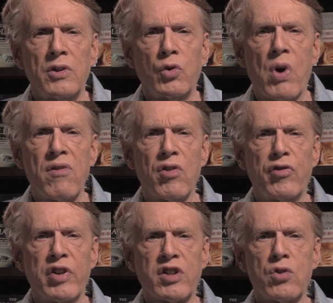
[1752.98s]
to have a
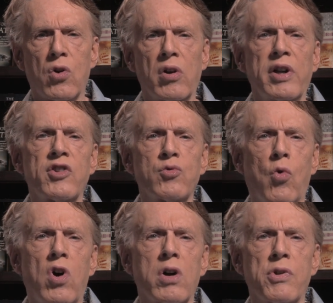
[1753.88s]
victorious
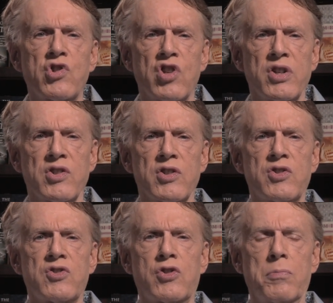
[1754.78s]
walk with
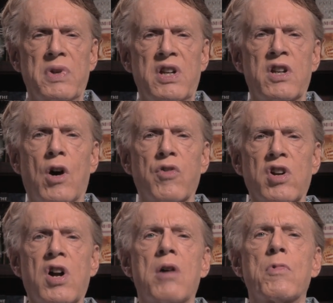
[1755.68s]
Jesus, to be an
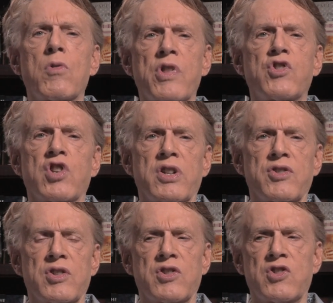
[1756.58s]
overcomer with
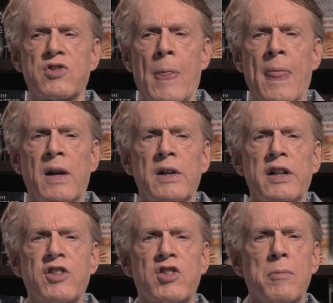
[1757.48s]
Jesus.
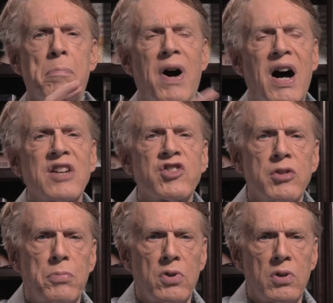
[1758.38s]
It's
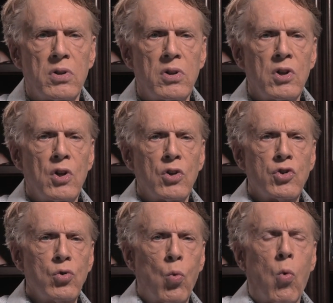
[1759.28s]
impossible
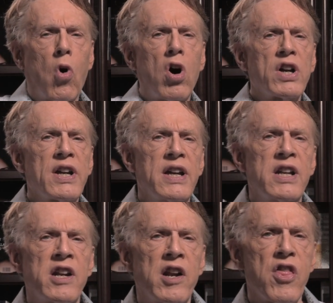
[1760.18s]
to walk
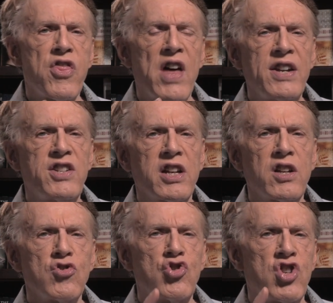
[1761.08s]
in an
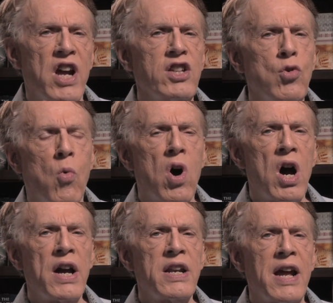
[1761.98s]
authentic,
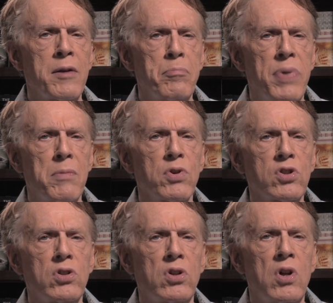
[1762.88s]
genuine, and
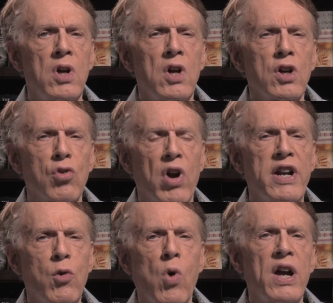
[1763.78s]
biblical
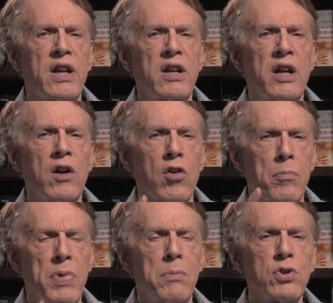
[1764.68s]
Great Awakening or
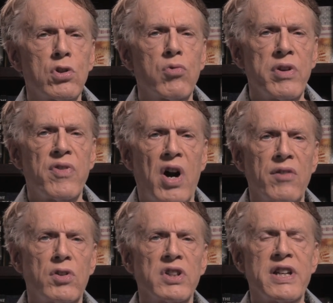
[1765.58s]
biblical
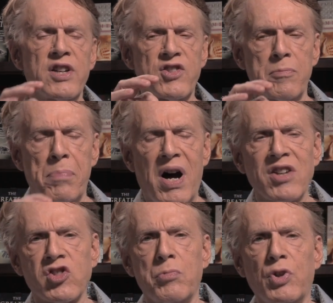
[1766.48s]
revival. It is
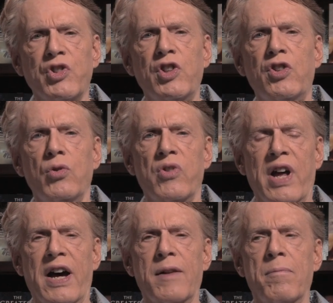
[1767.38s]
impossible to do
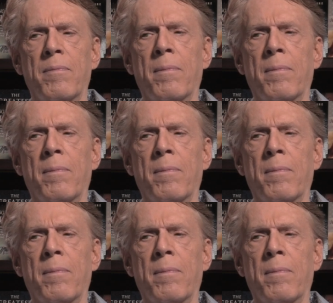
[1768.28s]
that